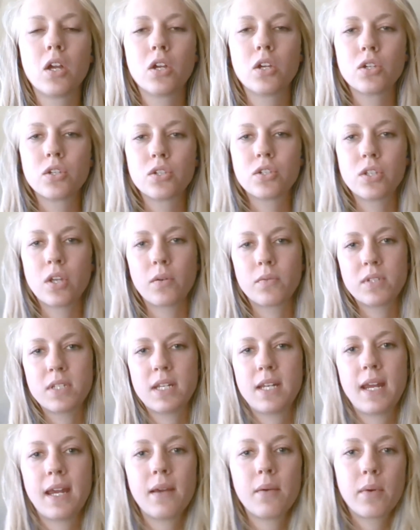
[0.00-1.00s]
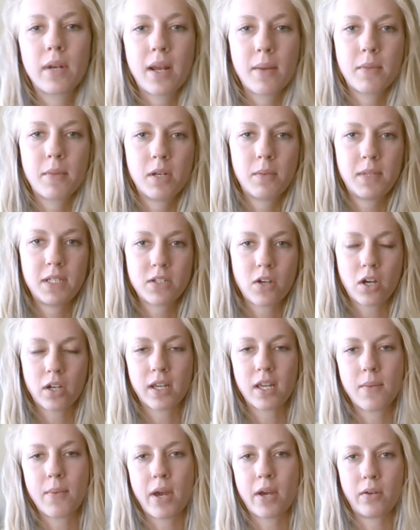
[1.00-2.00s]
So today what I'm going to be
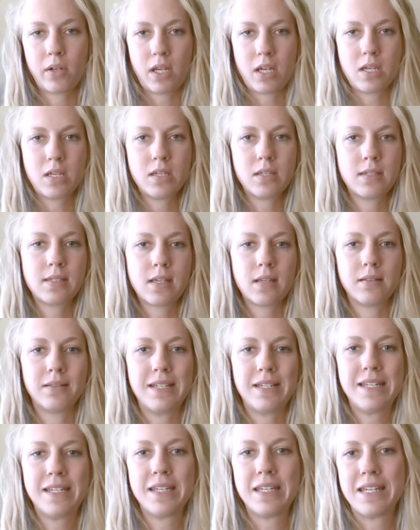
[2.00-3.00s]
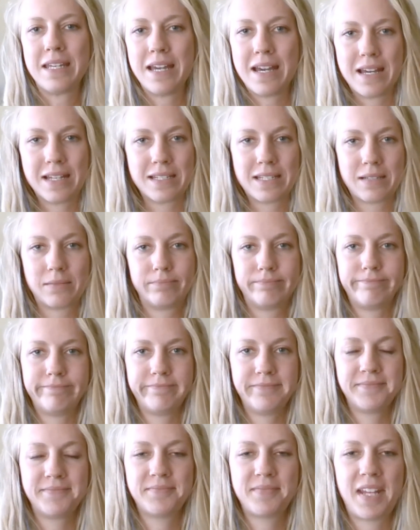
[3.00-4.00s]
talking about is leaky gut.
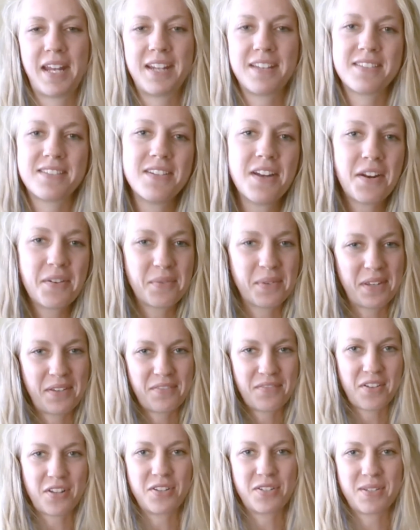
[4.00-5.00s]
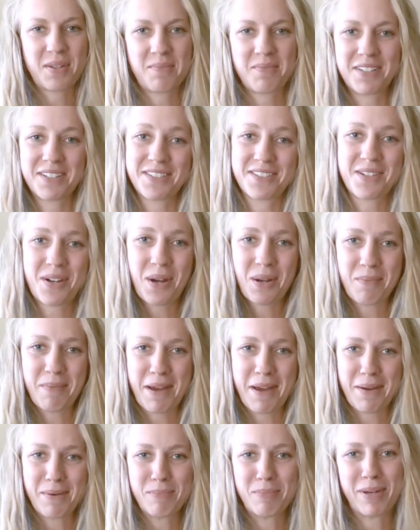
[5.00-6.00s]
And it's not a really fun subject to talk
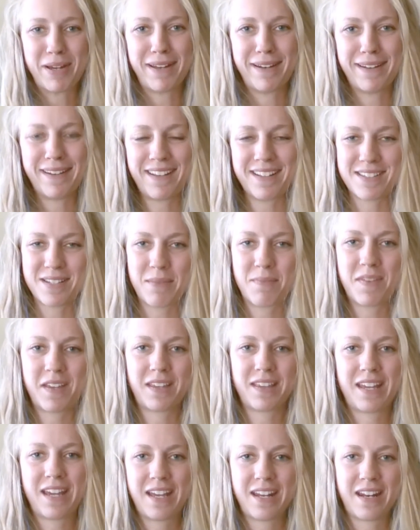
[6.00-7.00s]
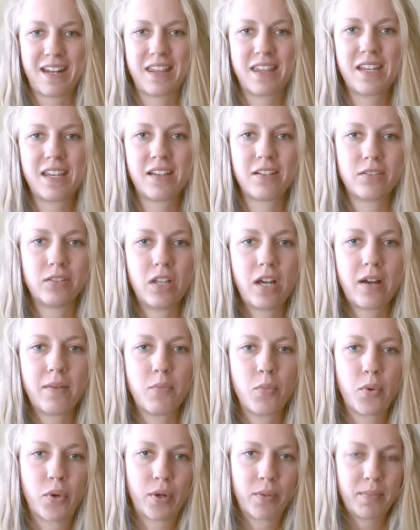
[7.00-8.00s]
about, but it's something that I think a lot
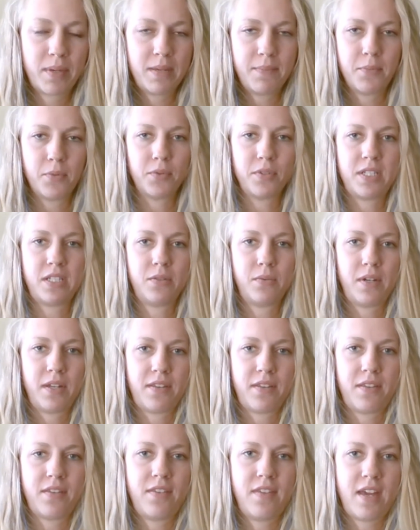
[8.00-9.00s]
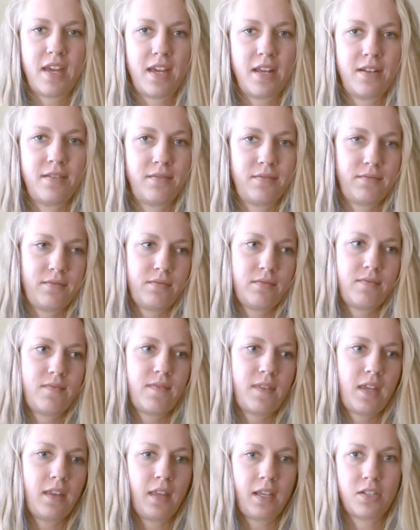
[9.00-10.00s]
more people deal with than
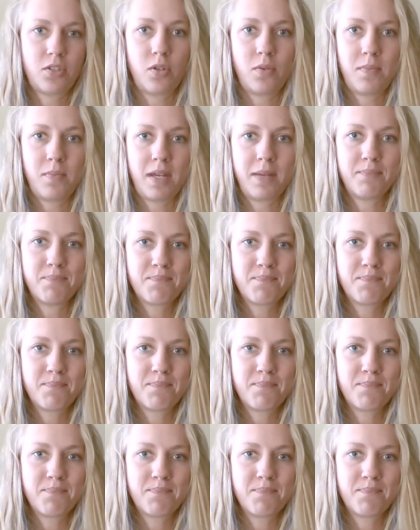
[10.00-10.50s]
they'd like to admit.